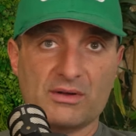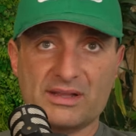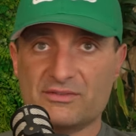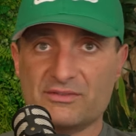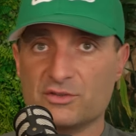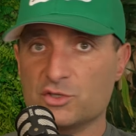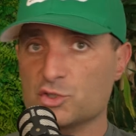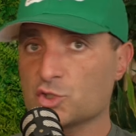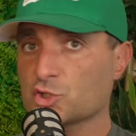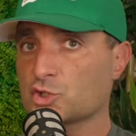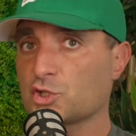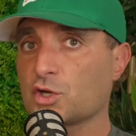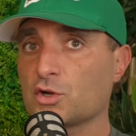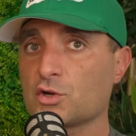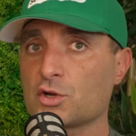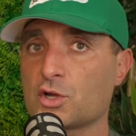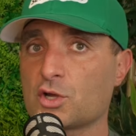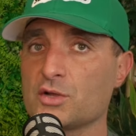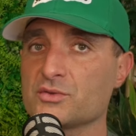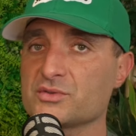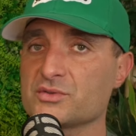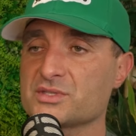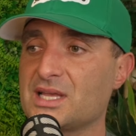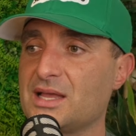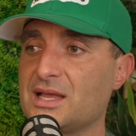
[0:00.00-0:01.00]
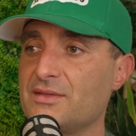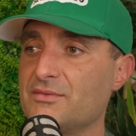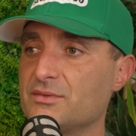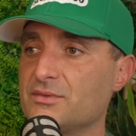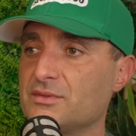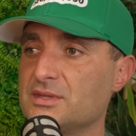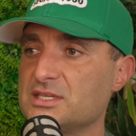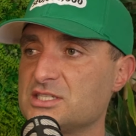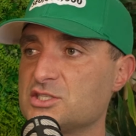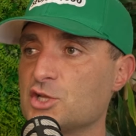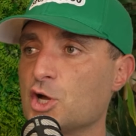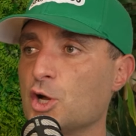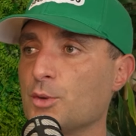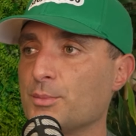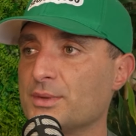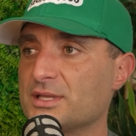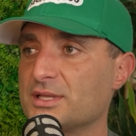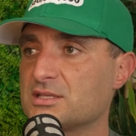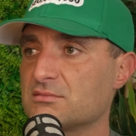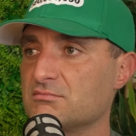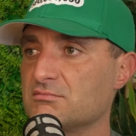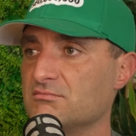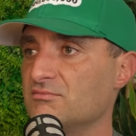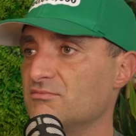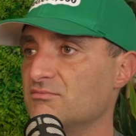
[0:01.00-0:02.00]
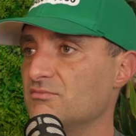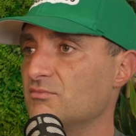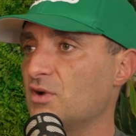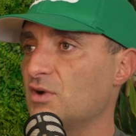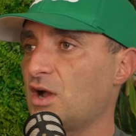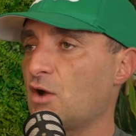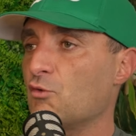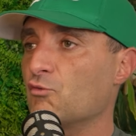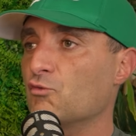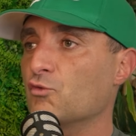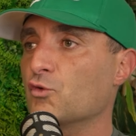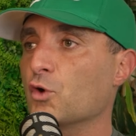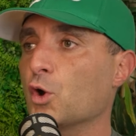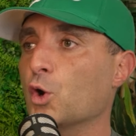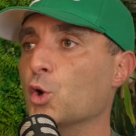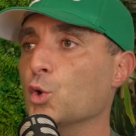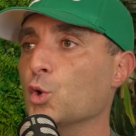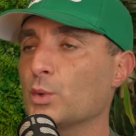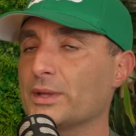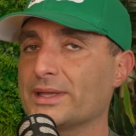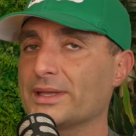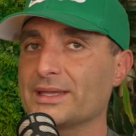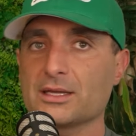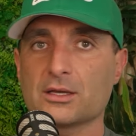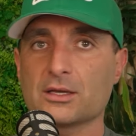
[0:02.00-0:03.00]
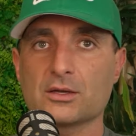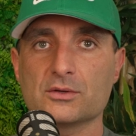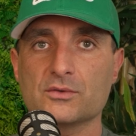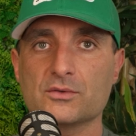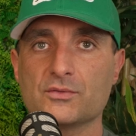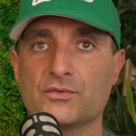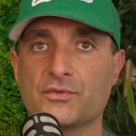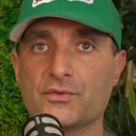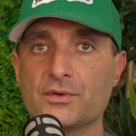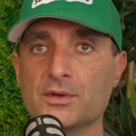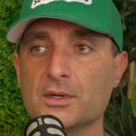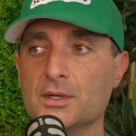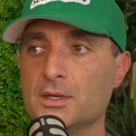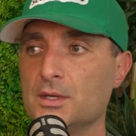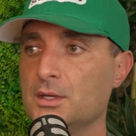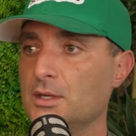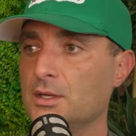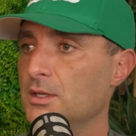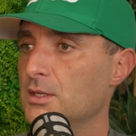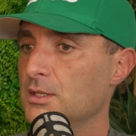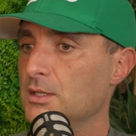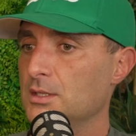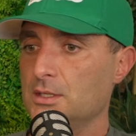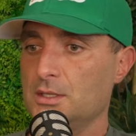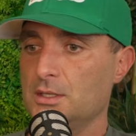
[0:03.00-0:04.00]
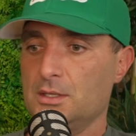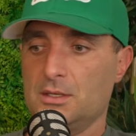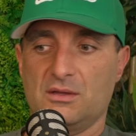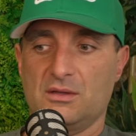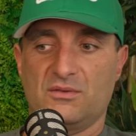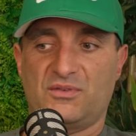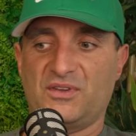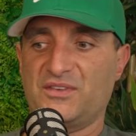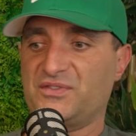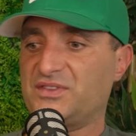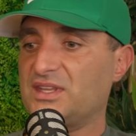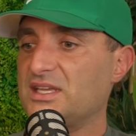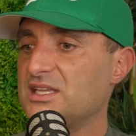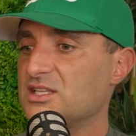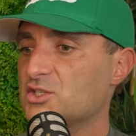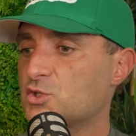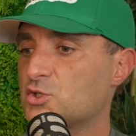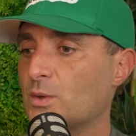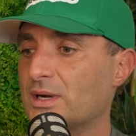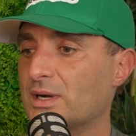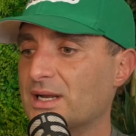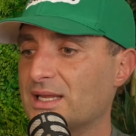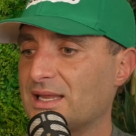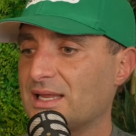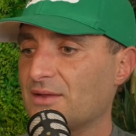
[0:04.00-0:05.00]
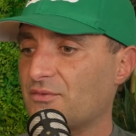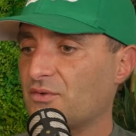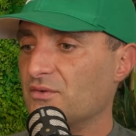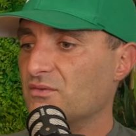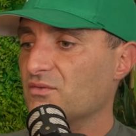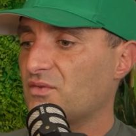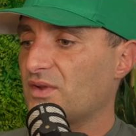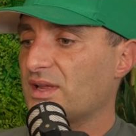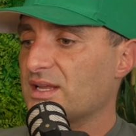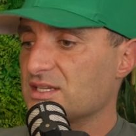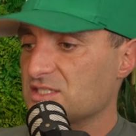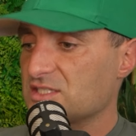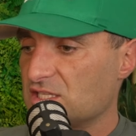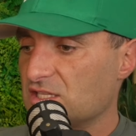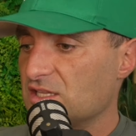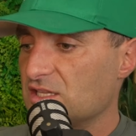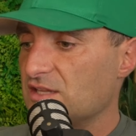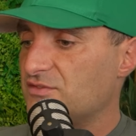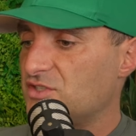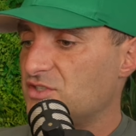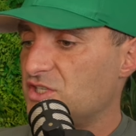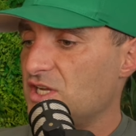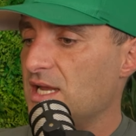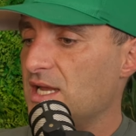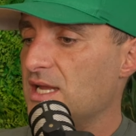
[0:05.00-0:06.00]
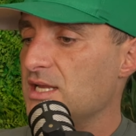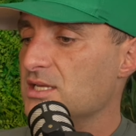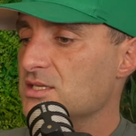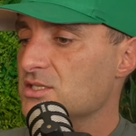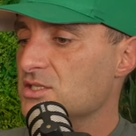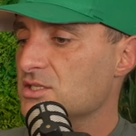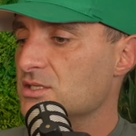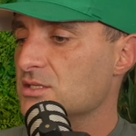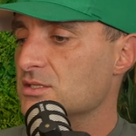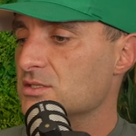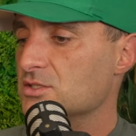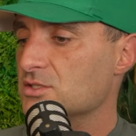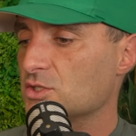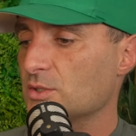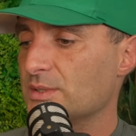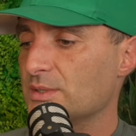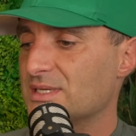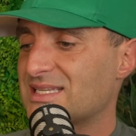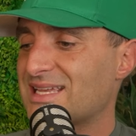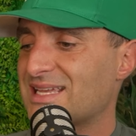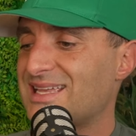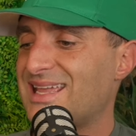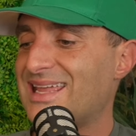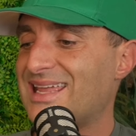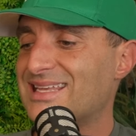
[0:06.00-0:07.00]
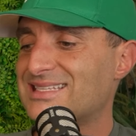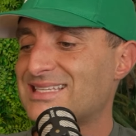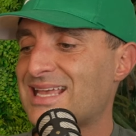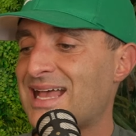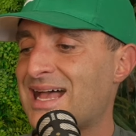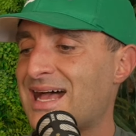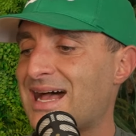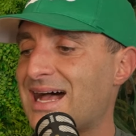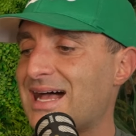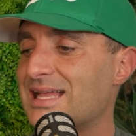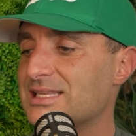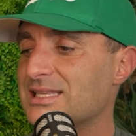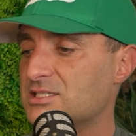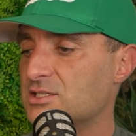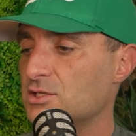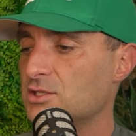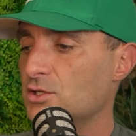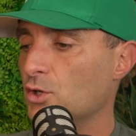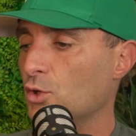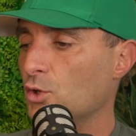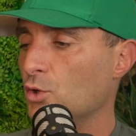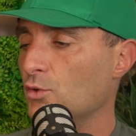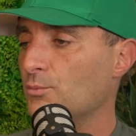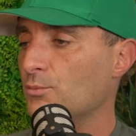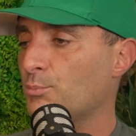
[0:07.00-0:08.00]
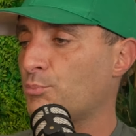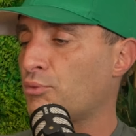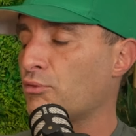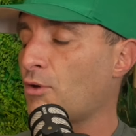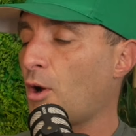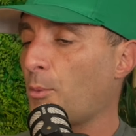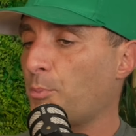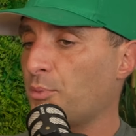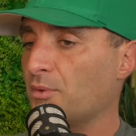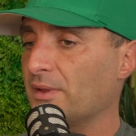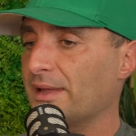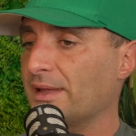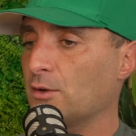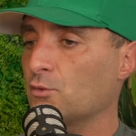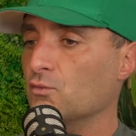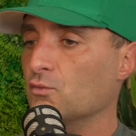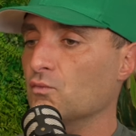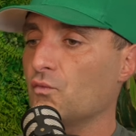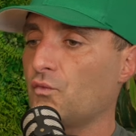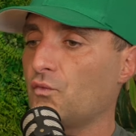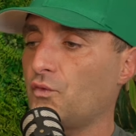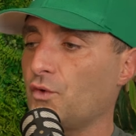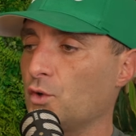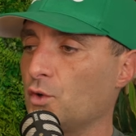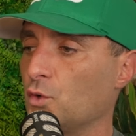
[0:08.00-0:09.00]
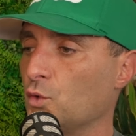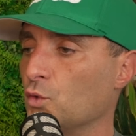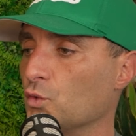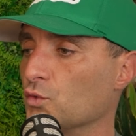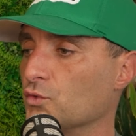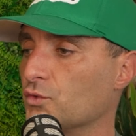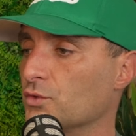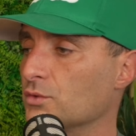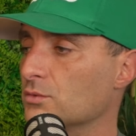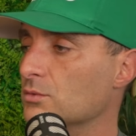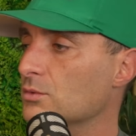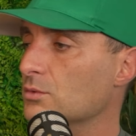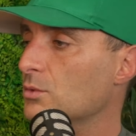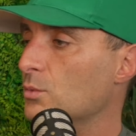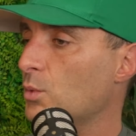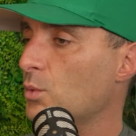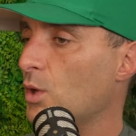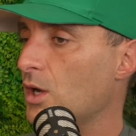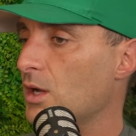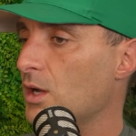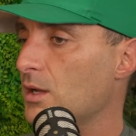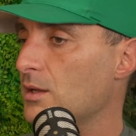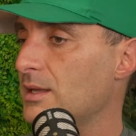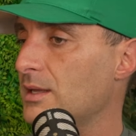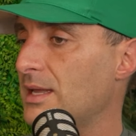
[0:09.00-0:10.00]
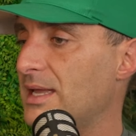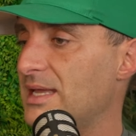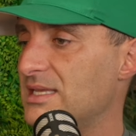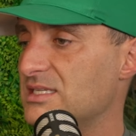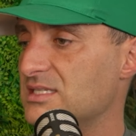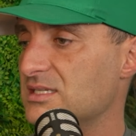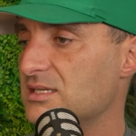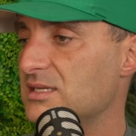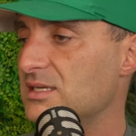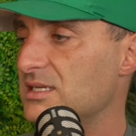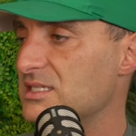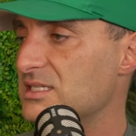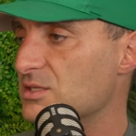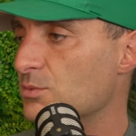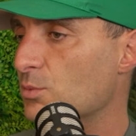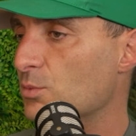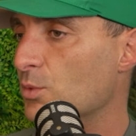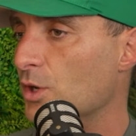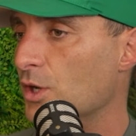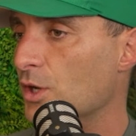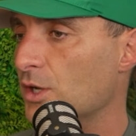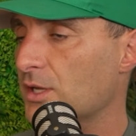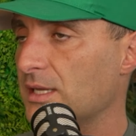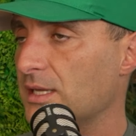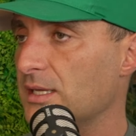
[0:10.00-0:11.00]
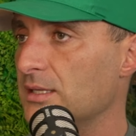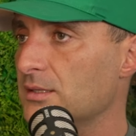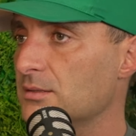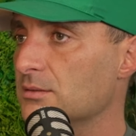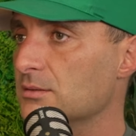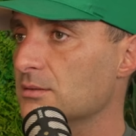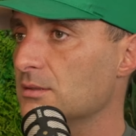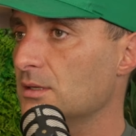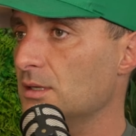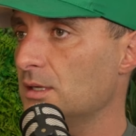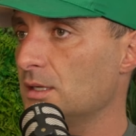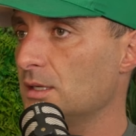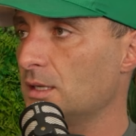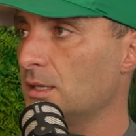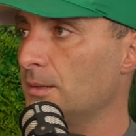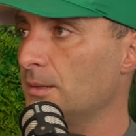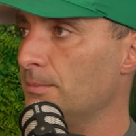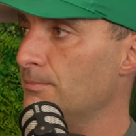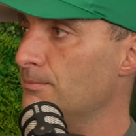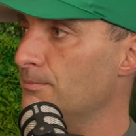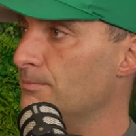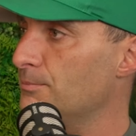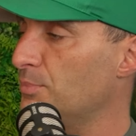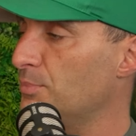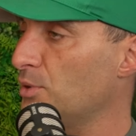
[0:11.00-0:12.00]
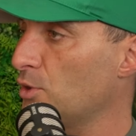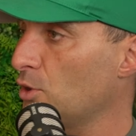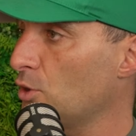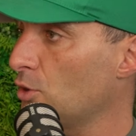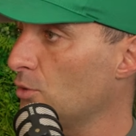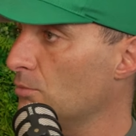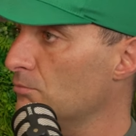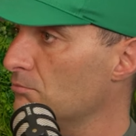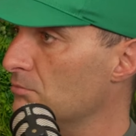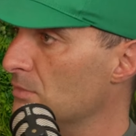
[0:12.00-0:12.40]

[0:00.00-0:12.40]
even just on content. There's normally a rolling of 15, 20 different things that they've changed. So it's it's hard to properly unfold what is and isn't working. Um, but